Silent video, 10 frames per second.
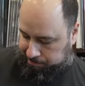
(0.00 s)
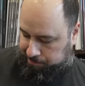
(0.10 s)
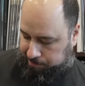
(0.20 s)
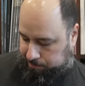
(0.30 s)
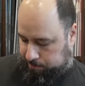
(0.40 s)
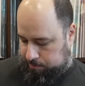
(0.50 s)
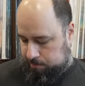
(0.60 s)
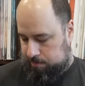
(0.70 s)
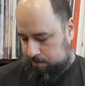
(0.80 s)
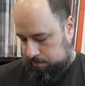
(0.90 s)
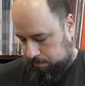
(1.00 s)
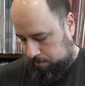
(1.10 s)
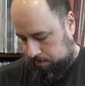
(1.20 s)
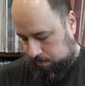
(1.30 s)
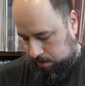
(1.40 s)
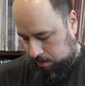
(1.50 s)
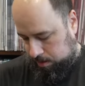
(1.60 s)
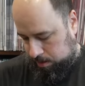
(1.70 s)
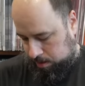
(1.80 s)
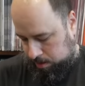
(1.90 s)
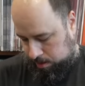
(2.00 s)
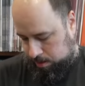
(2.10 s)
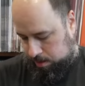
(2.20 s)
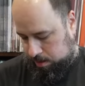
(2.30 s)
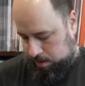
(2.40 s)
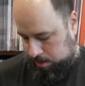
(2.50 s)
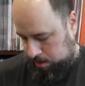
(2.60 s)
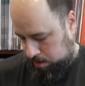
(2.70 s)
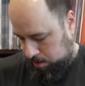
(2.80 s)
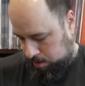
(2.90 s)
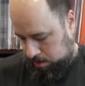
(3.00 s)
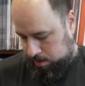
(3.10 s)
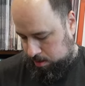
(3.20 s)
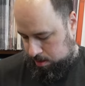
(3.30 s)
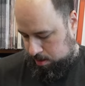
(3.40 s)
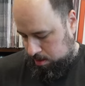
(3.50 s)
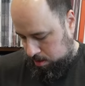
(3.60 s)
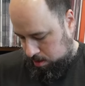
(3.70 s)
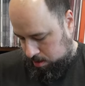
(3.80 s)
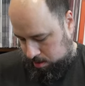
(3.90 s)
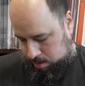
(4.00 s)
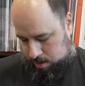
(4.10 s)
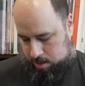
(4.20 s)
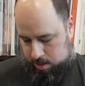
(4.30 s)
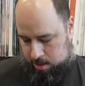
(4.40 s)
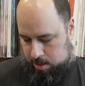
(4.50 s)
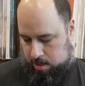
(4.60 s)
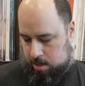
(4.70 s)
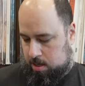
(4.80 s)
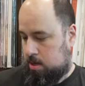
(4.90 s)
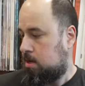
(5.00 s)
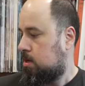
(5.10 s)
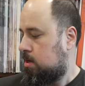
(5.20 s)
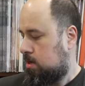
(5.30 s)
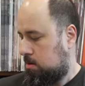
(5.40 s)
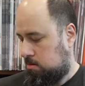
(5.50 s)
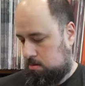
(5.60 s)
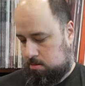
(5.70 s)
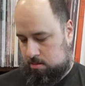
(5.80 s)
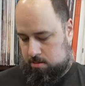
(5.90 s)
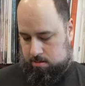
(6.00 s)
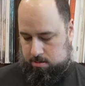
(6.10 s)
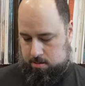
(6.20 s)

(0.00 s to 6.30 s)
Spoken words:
[no speech]